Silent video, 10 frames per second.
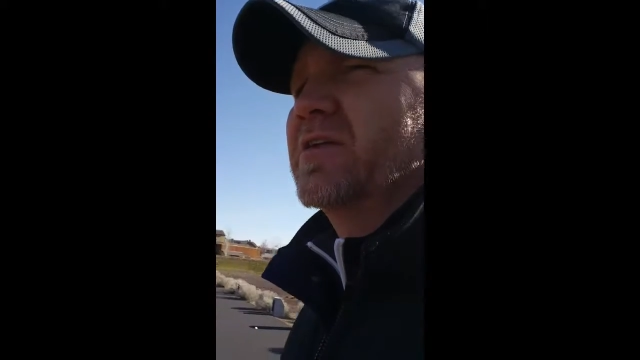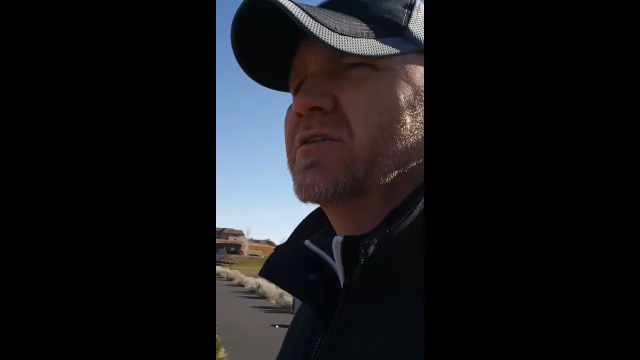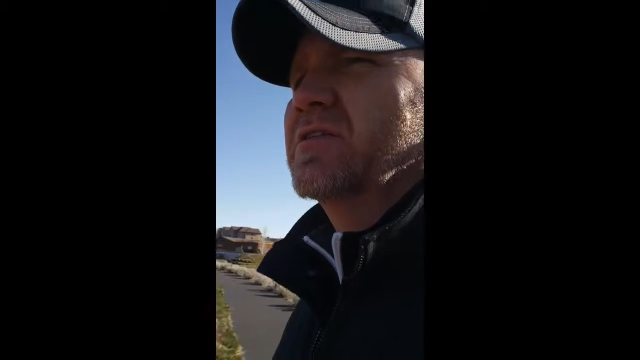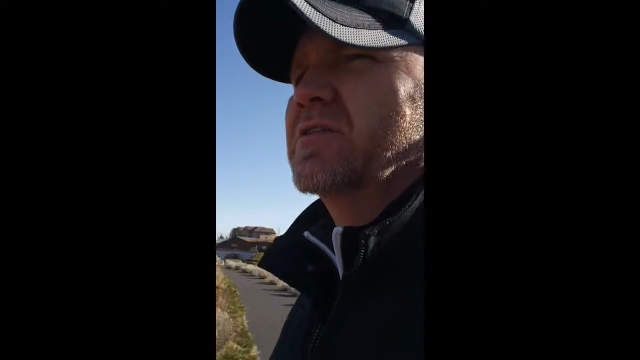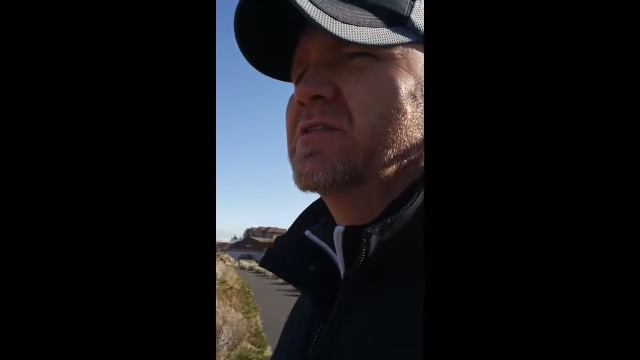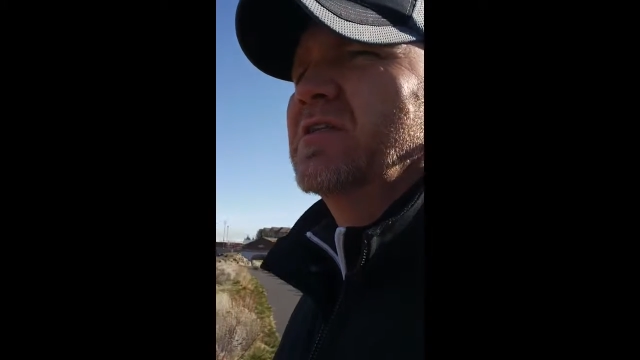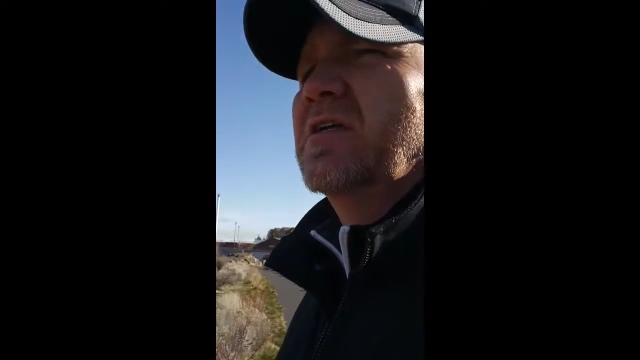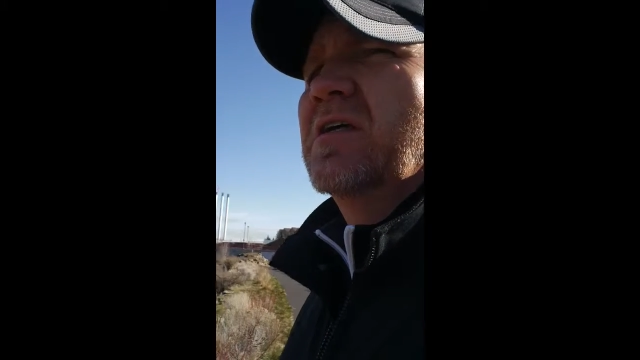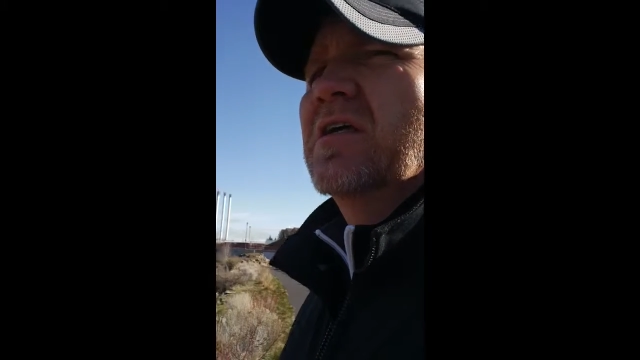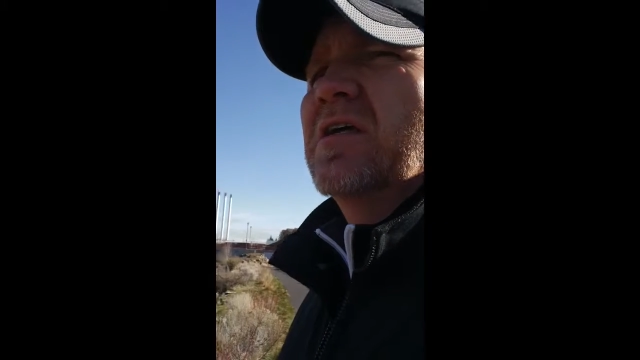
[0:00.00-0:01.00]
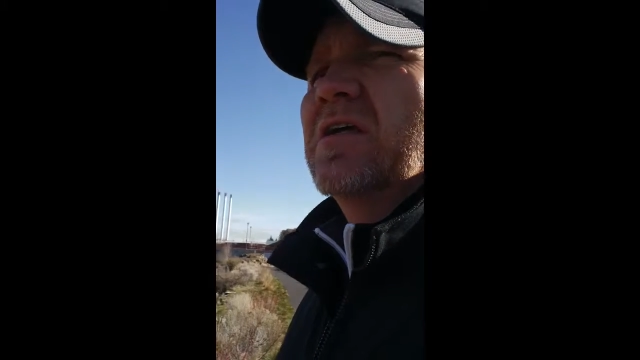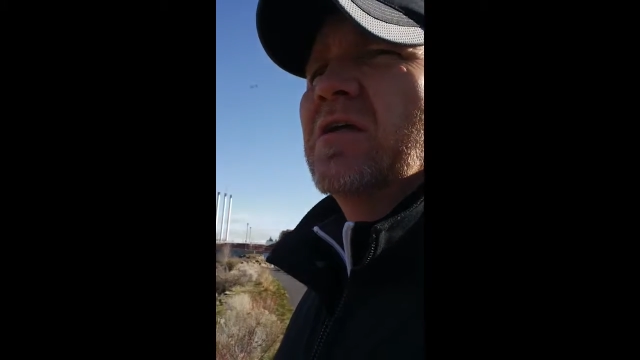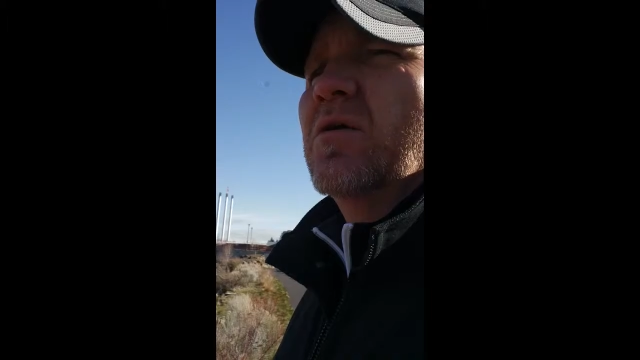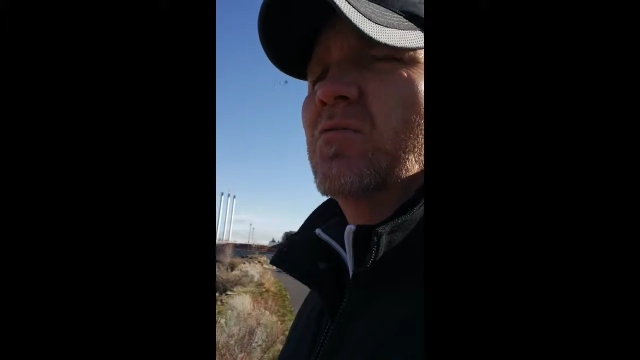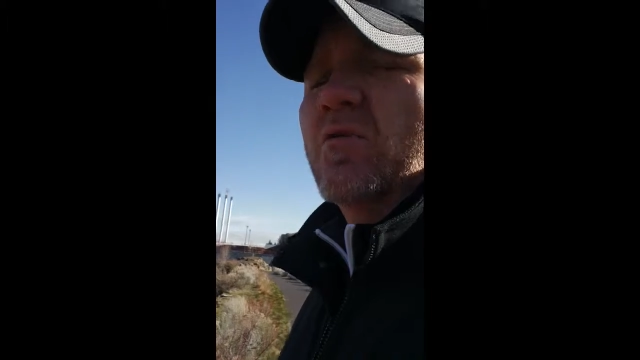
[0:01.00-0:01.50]
They're just,
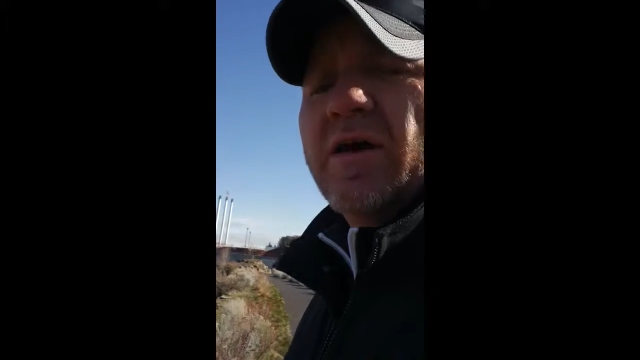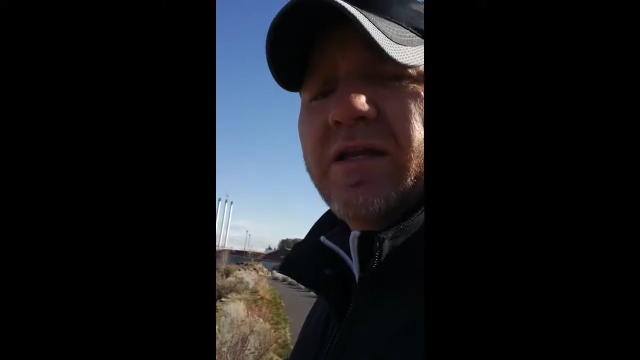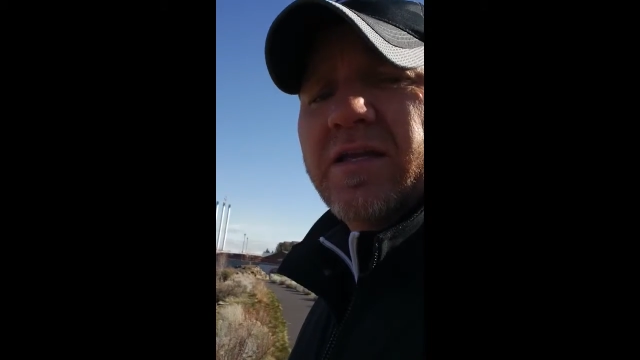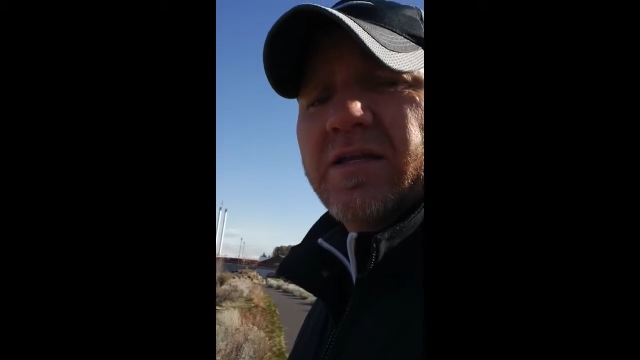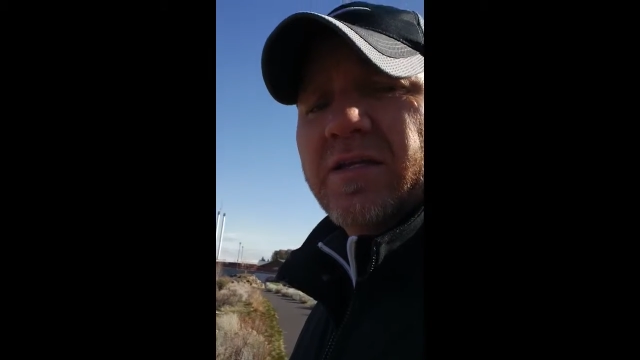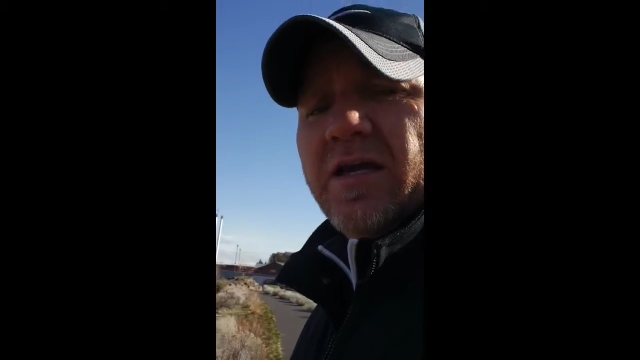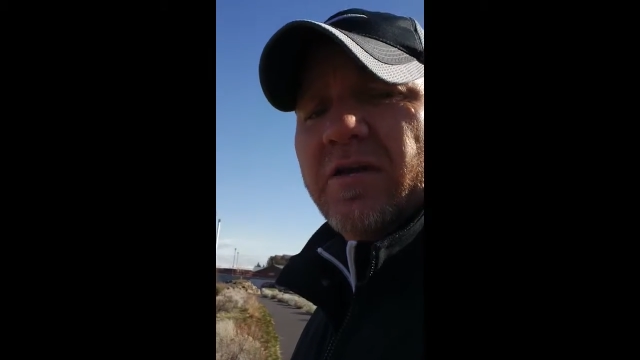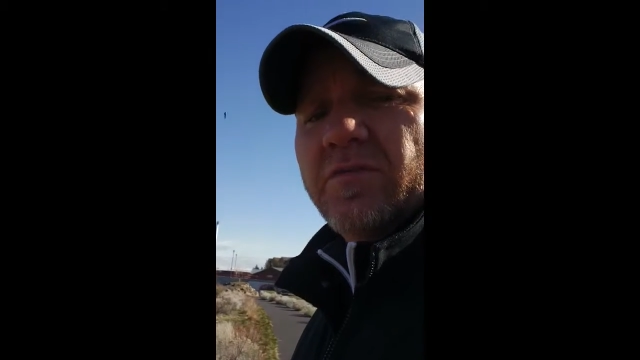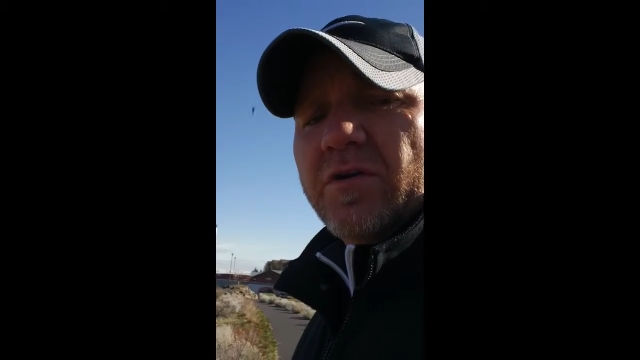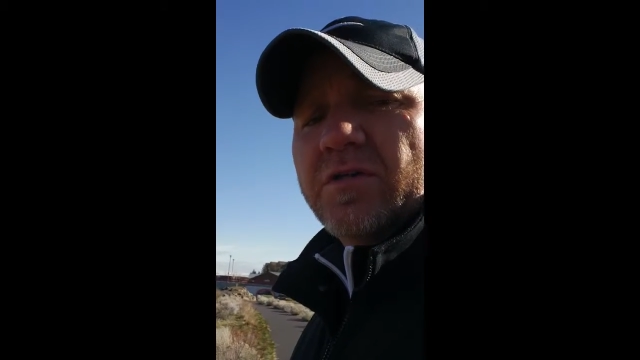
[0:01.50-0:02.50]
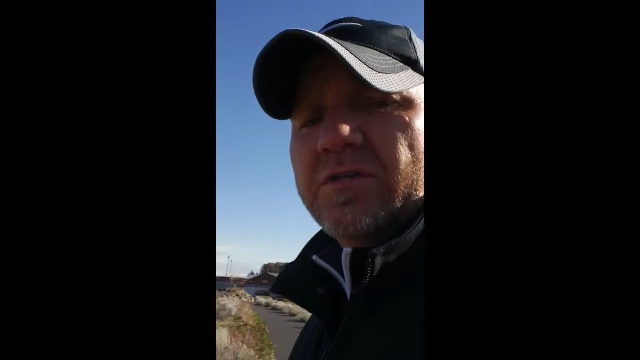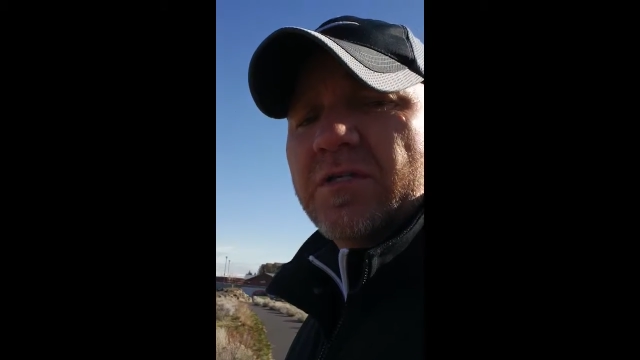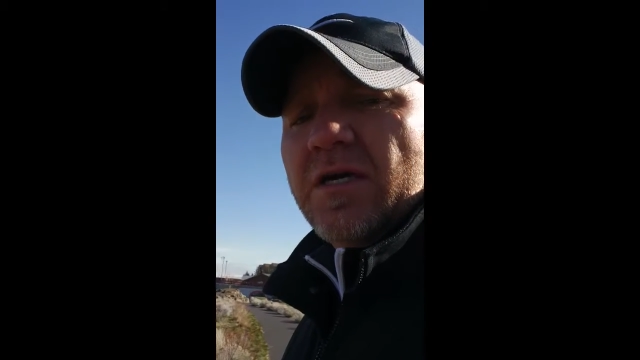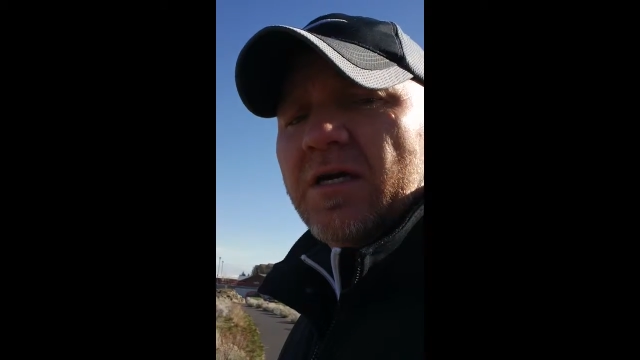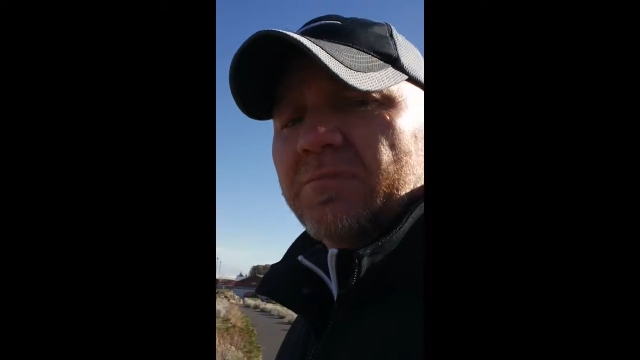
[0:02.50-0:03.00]
running and having a good
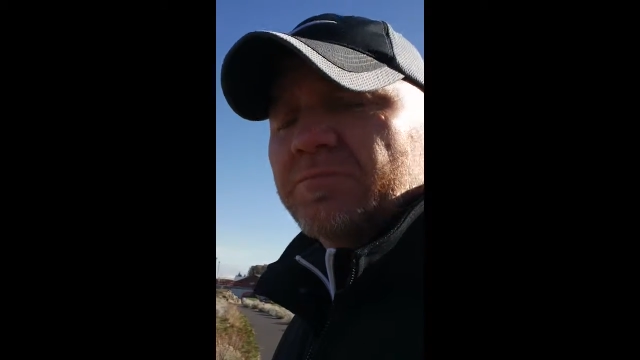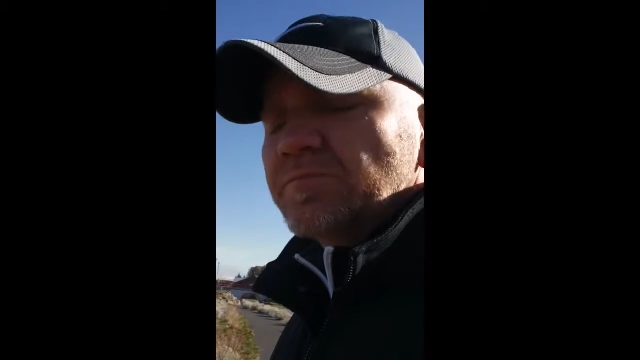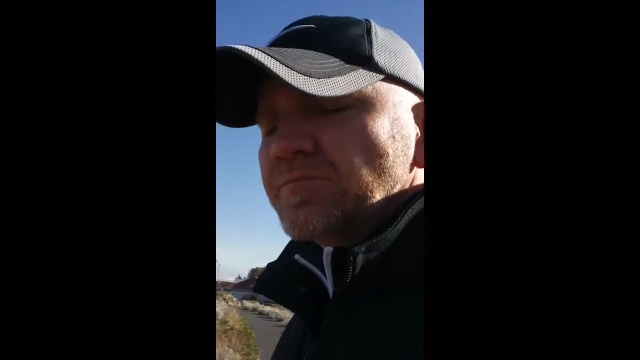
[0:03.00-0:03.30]
time.